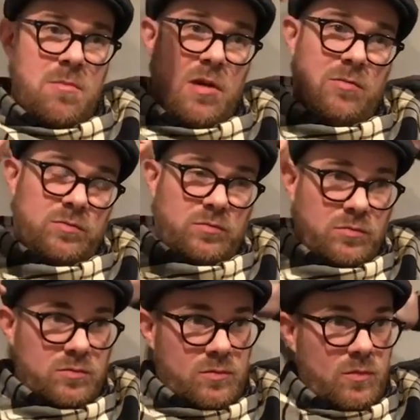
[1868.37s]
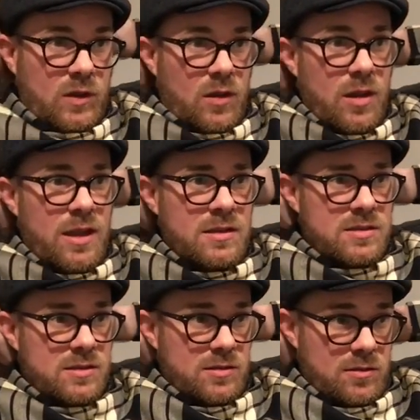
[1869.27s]
But at
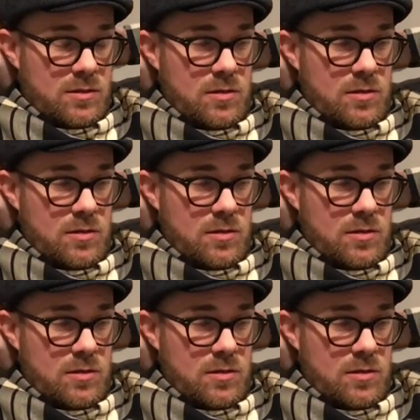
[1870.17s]
this